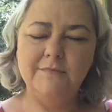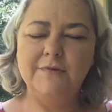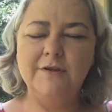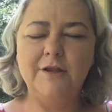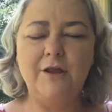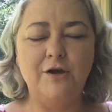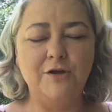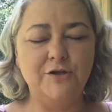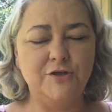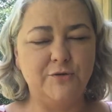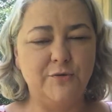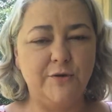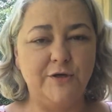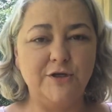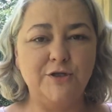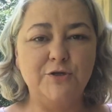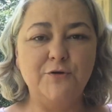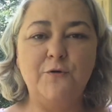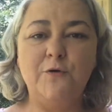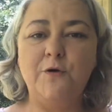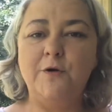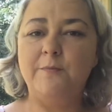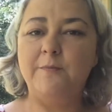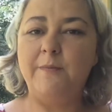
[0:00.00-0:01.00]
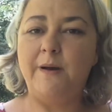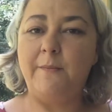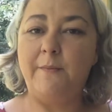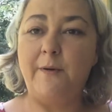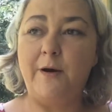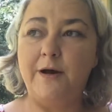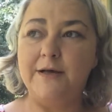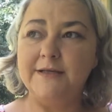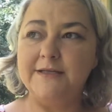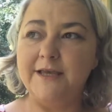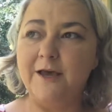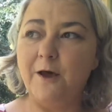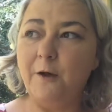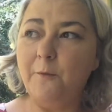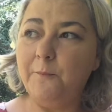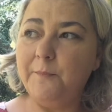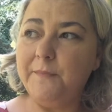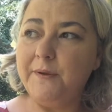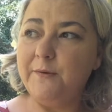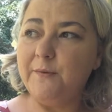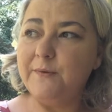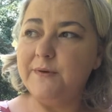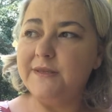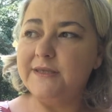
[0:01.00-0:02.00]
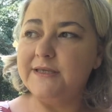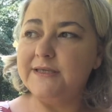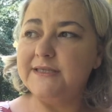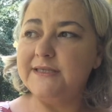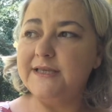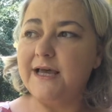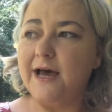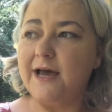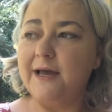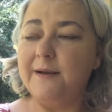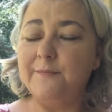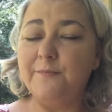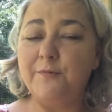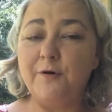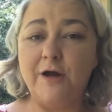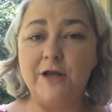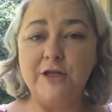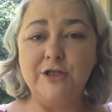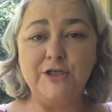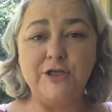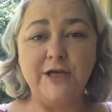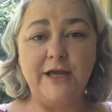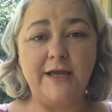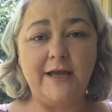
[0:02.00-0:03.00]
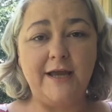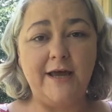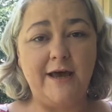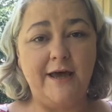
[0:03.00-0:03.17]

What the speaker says: long story short, my boss helped me with the side project,